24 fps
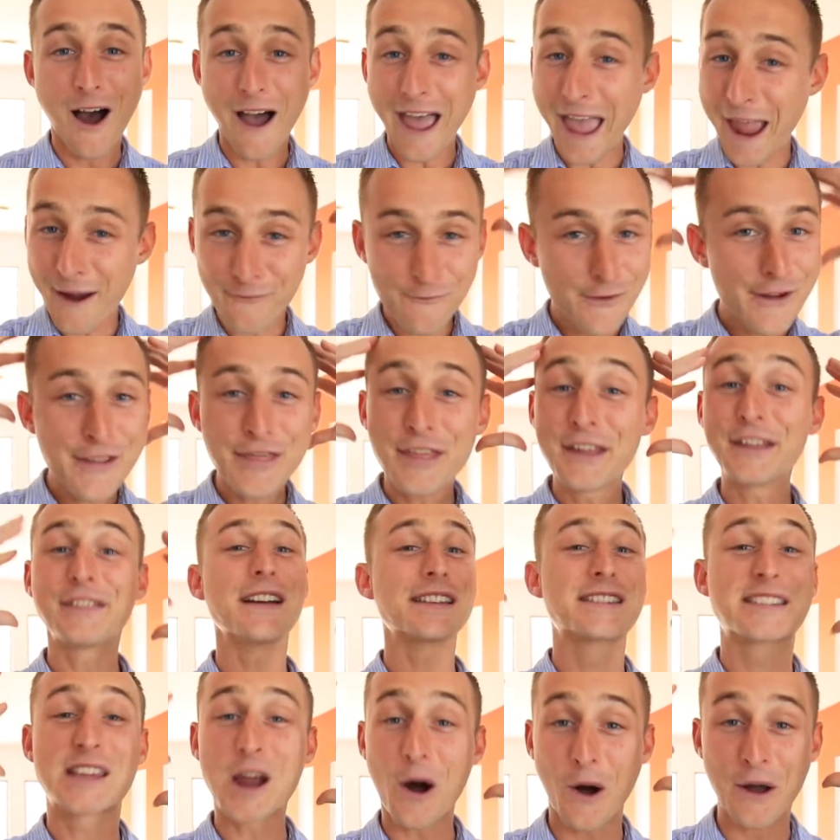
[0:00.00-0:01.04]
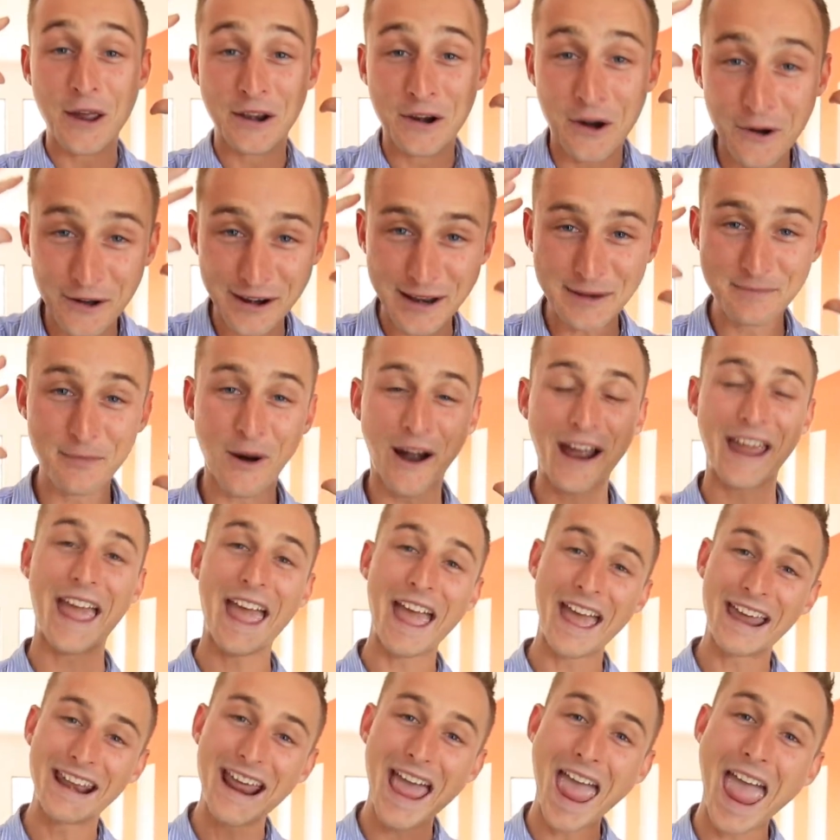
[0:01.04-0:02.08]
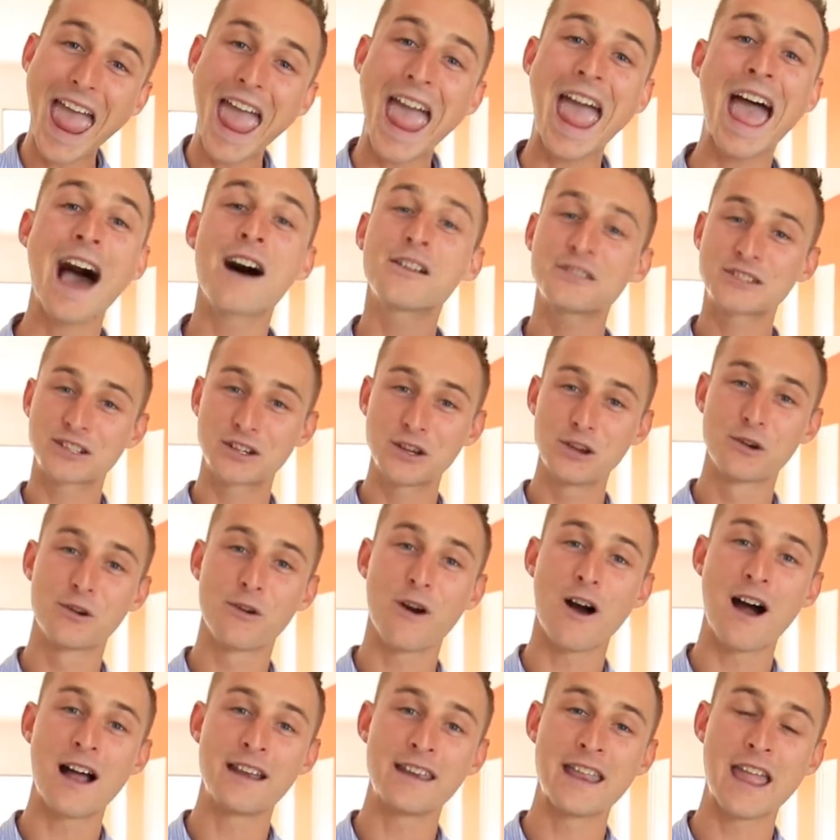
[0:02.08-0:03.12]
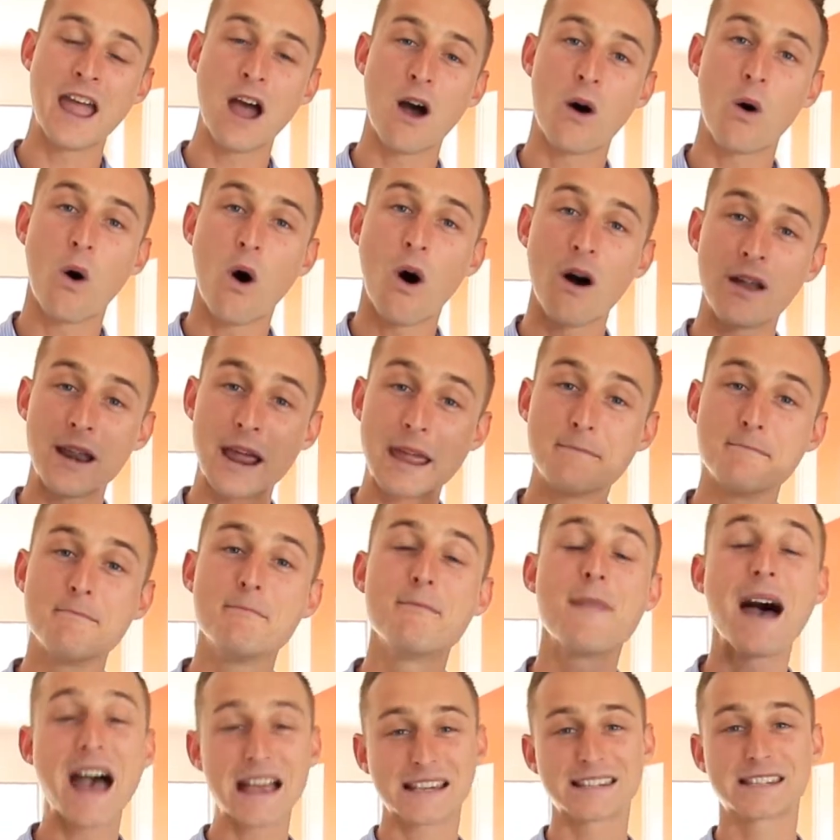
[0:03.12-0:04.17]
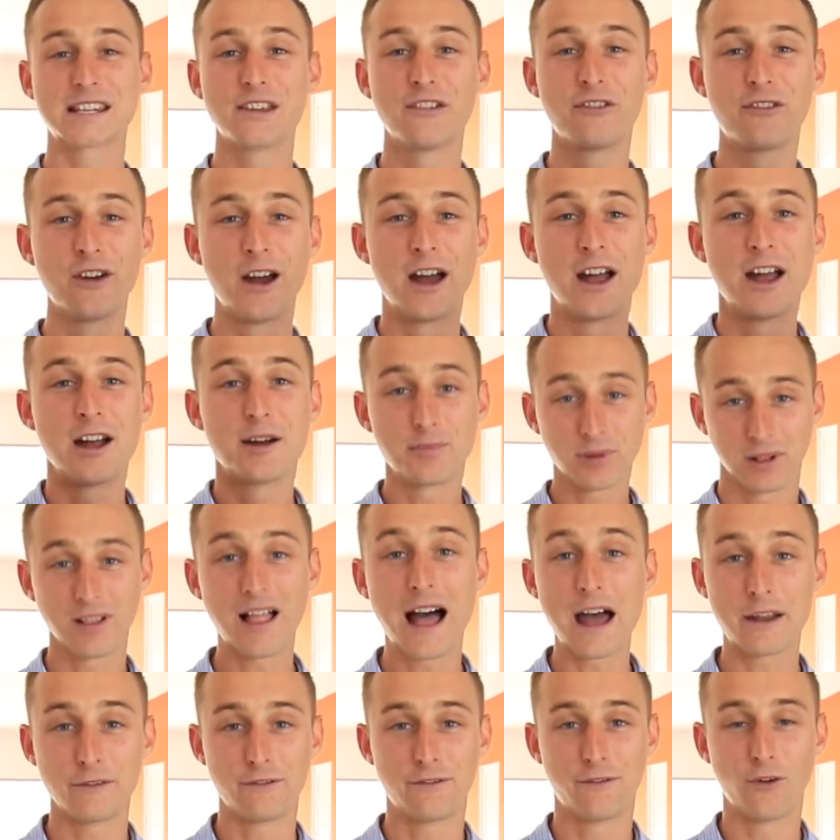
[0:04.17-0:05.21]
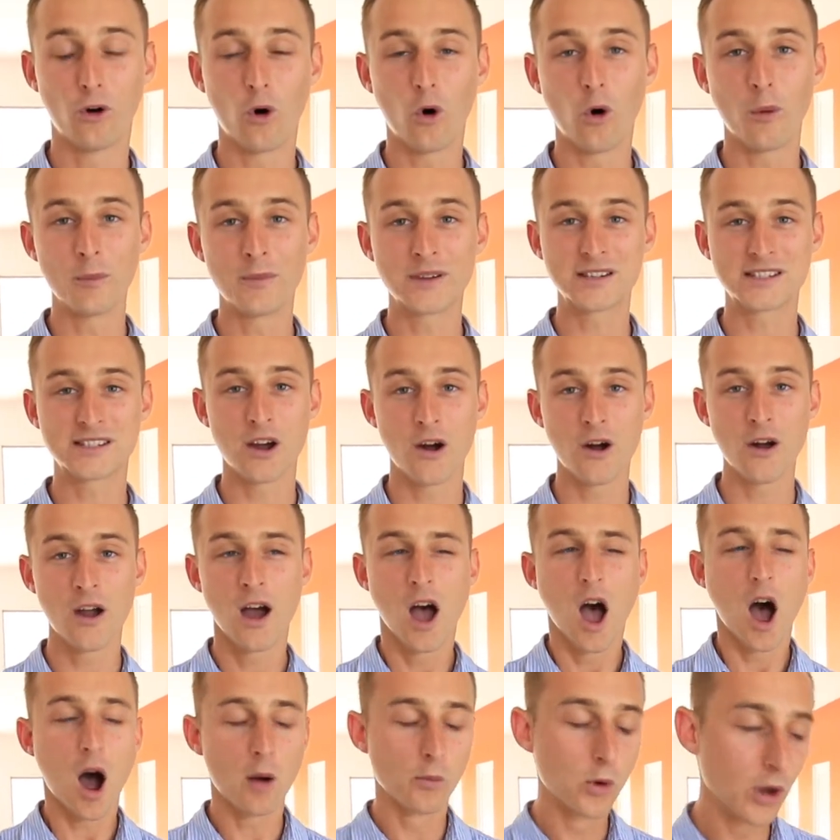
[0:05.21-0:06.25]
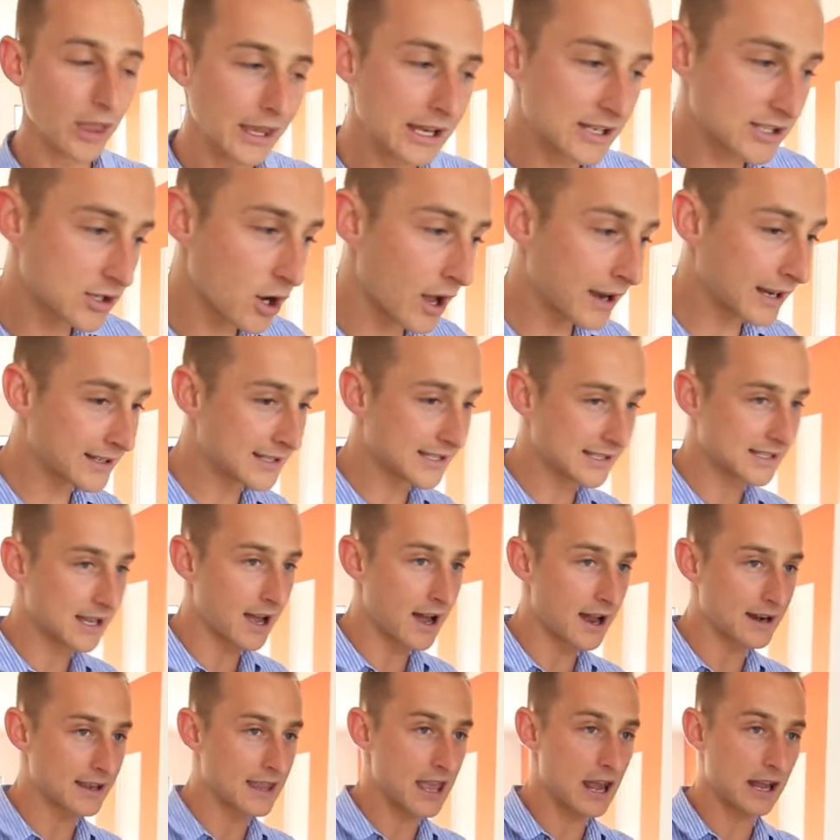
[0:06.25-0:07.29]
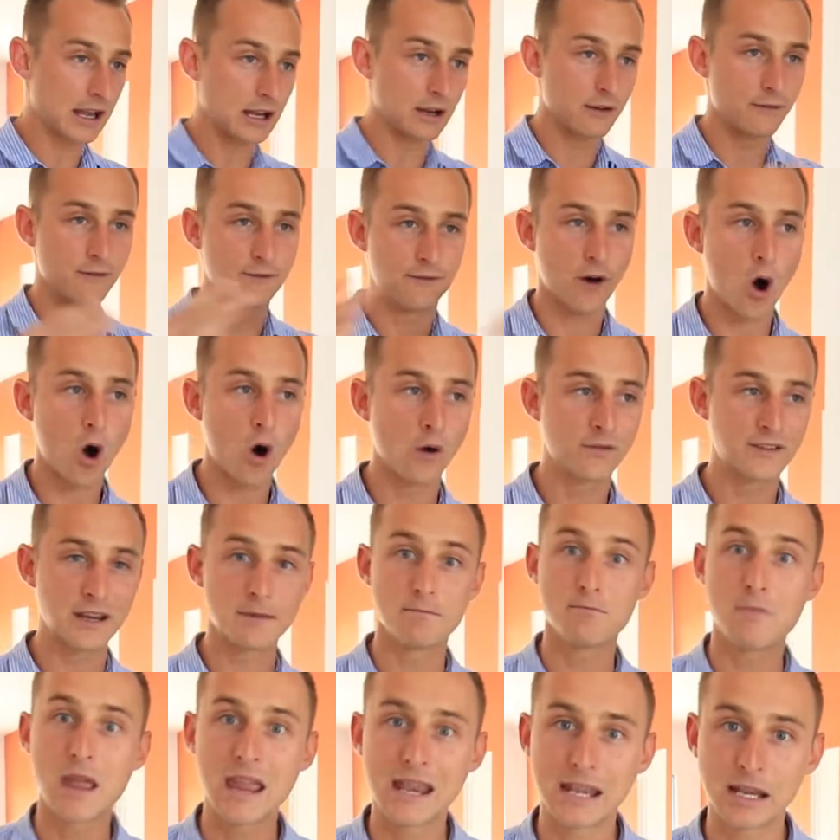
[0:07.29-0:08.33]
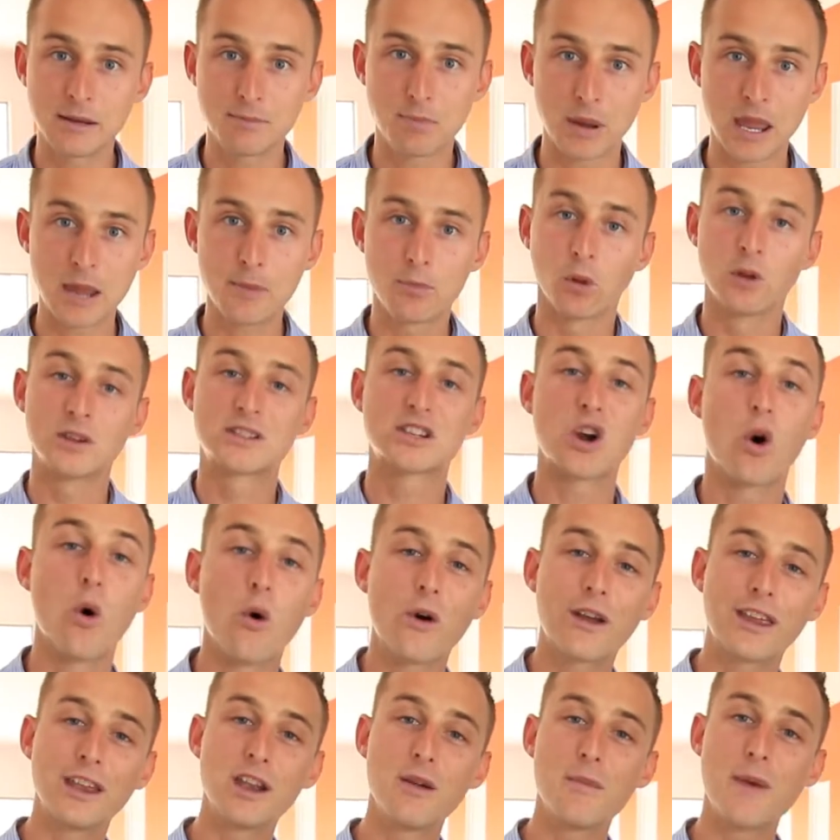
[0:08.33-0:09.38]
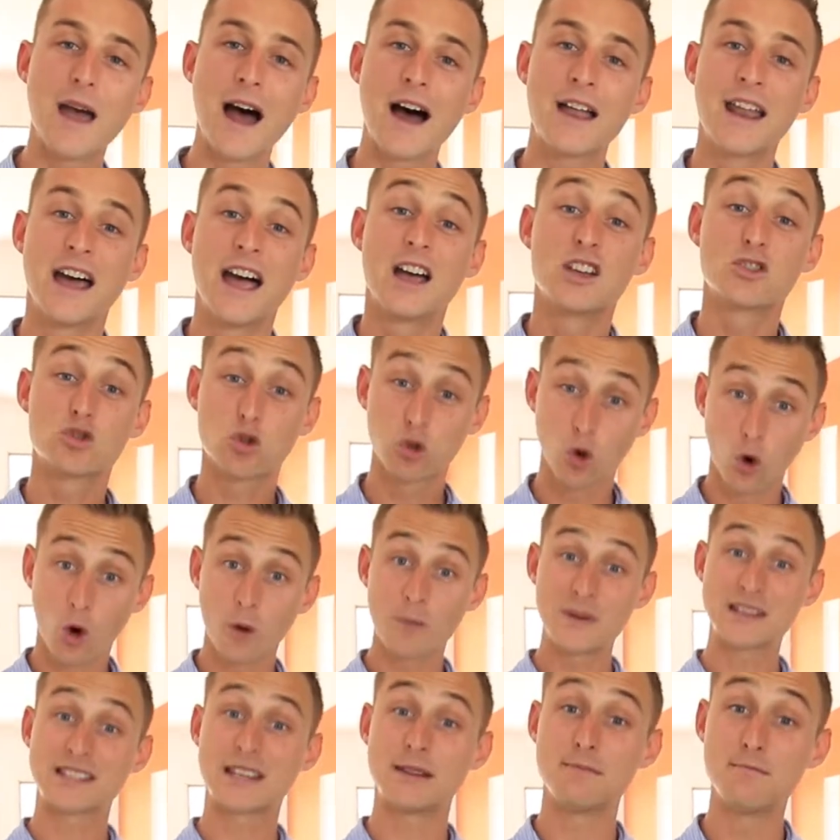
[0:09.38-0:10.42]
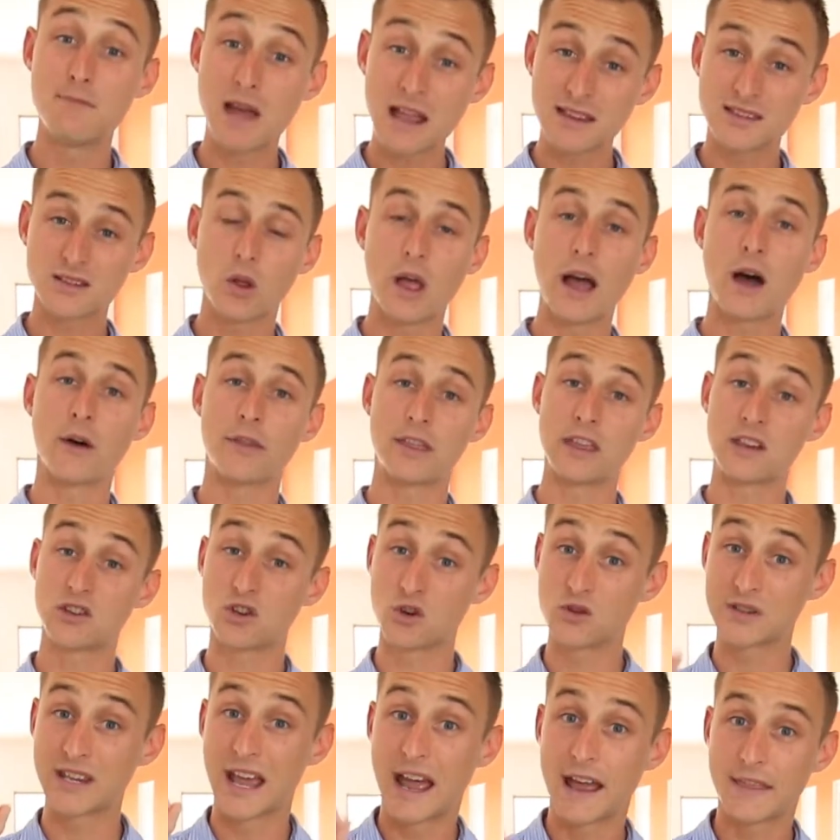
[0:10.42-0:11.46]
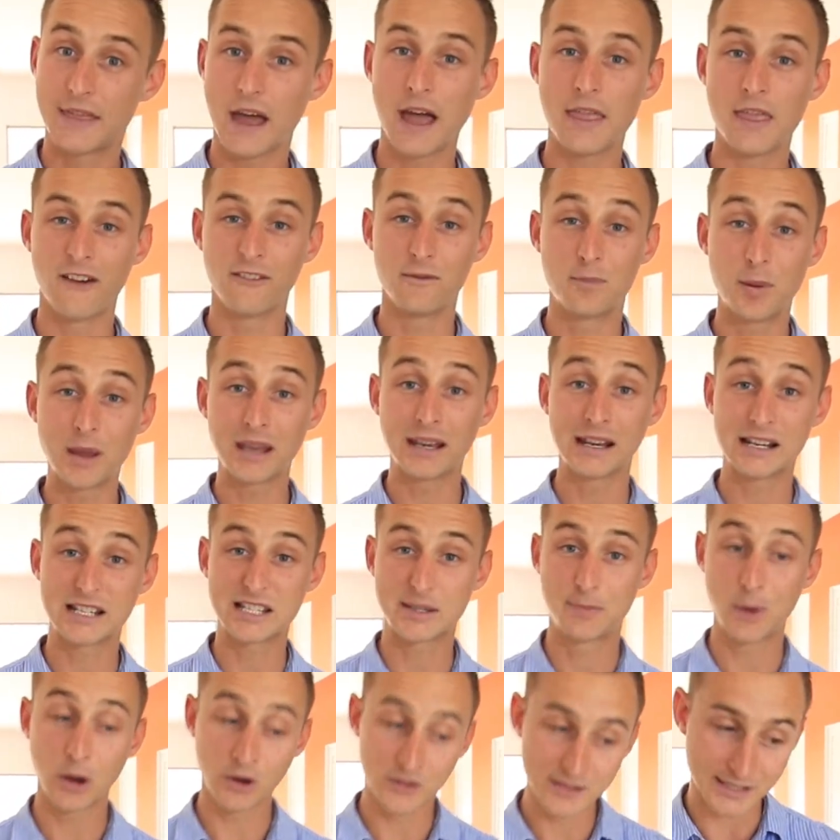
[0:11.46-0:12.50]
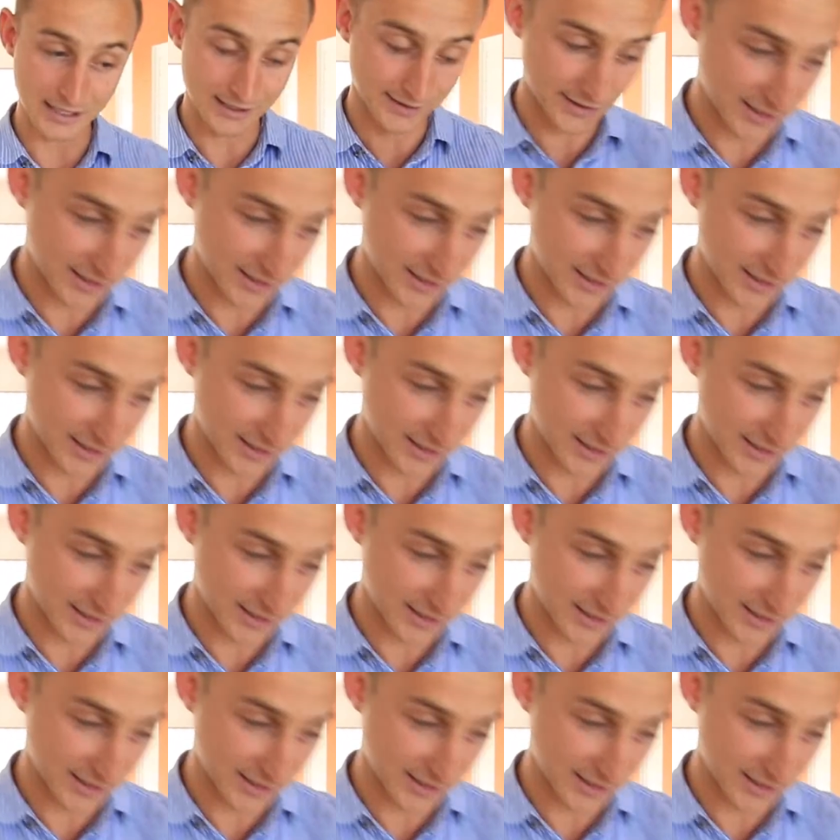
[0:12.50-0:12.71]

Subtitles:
everything that's going on in my head out to you right now on a massive platform. So I'm really excited to start getting involved and meeting people and talking about traumas and mental health issues that they've been experiencing.